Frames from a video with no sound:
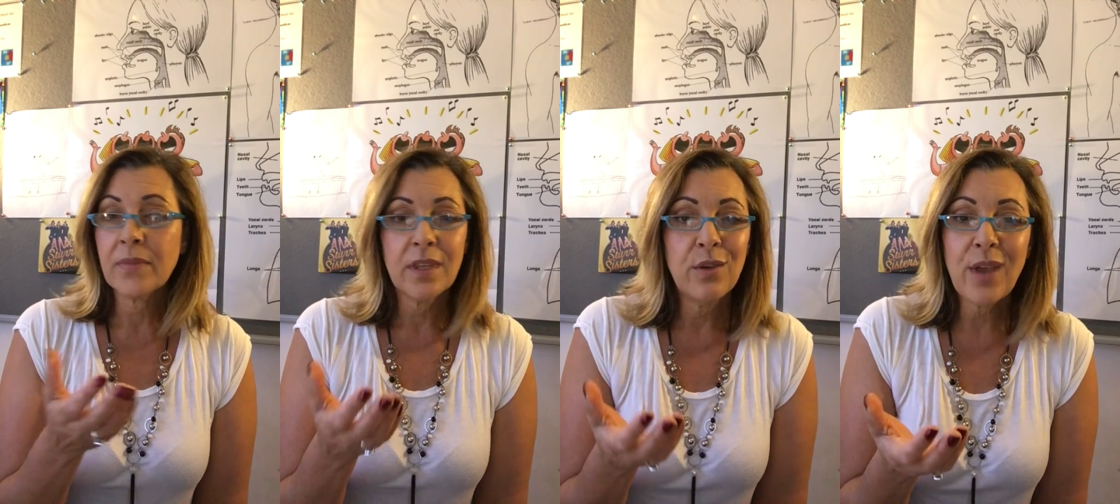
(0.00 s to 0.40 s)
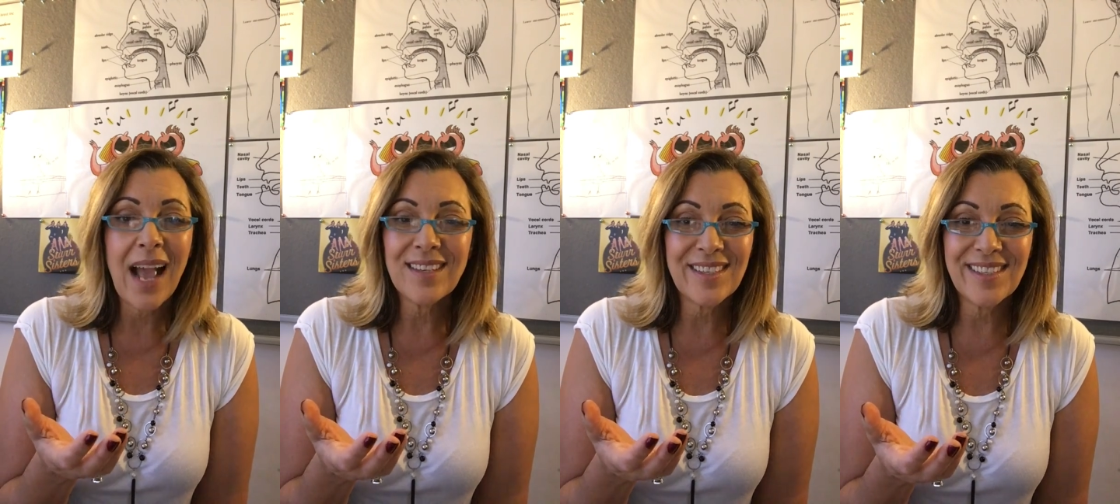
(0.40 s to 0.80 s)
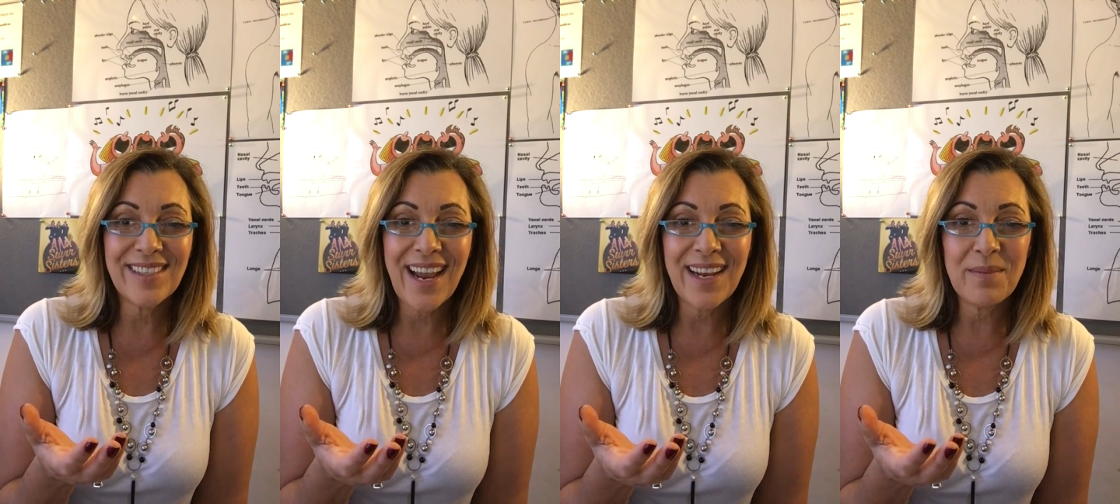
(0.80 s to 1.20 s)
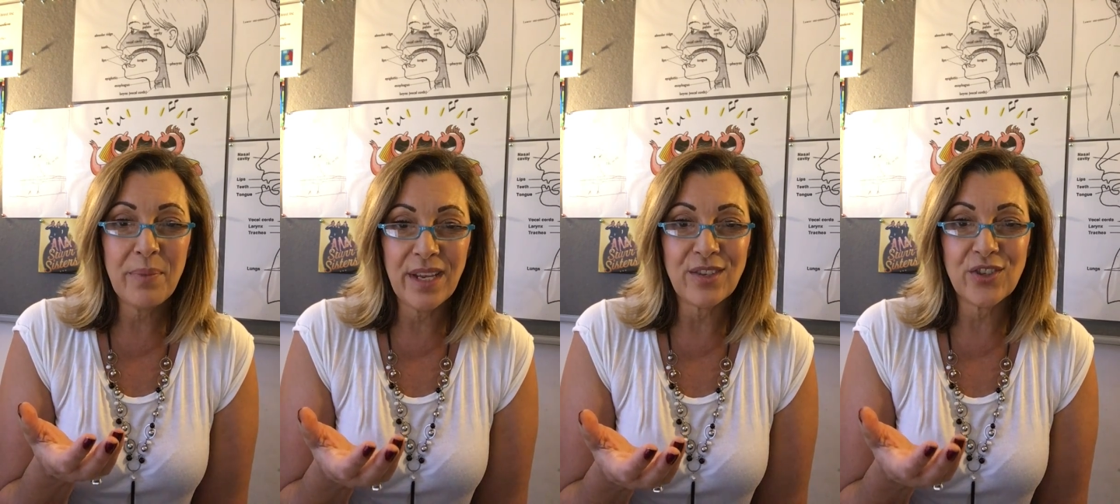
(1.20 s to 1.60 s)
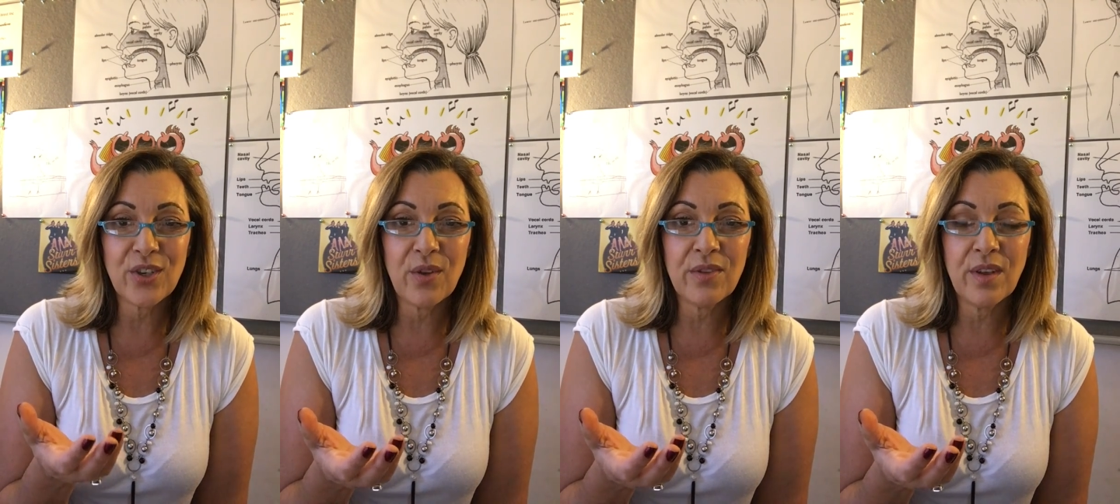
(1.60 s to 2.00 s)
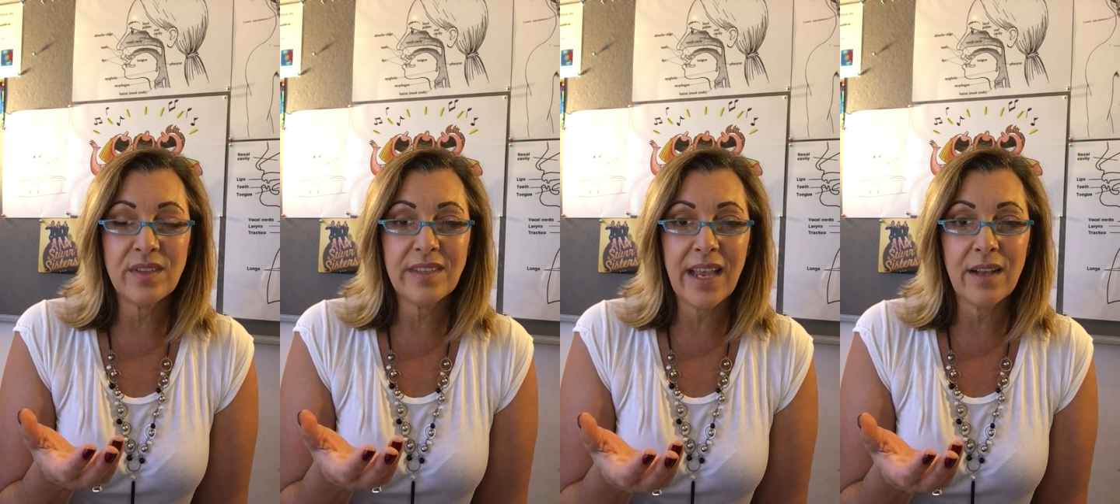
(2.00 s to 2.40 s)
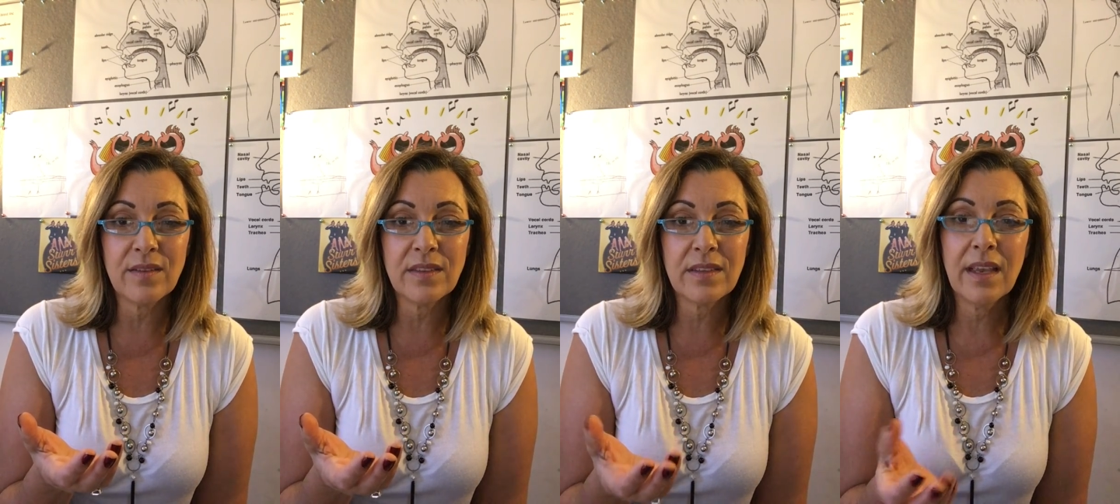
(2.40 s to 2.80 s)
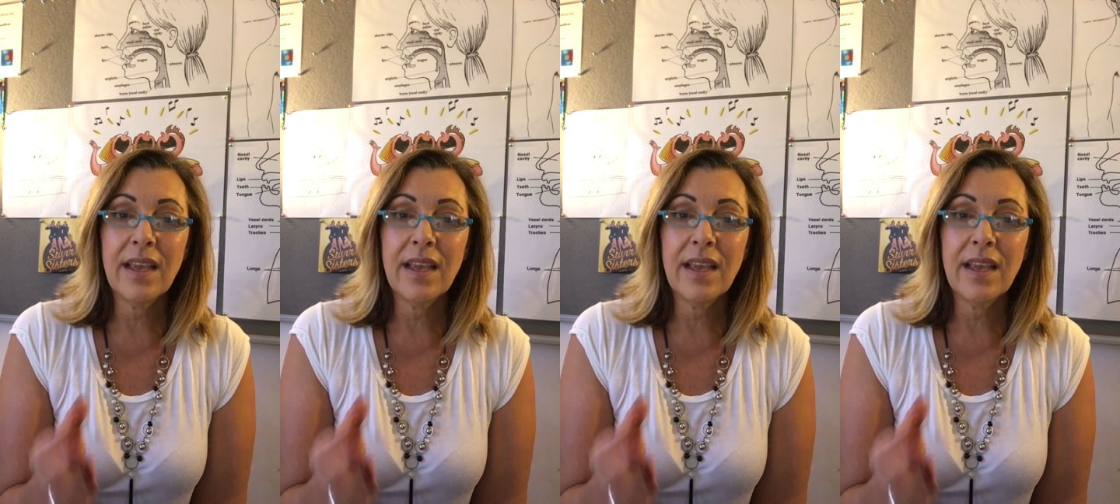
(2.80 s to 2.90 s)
You can't sustain pitch on those sounds.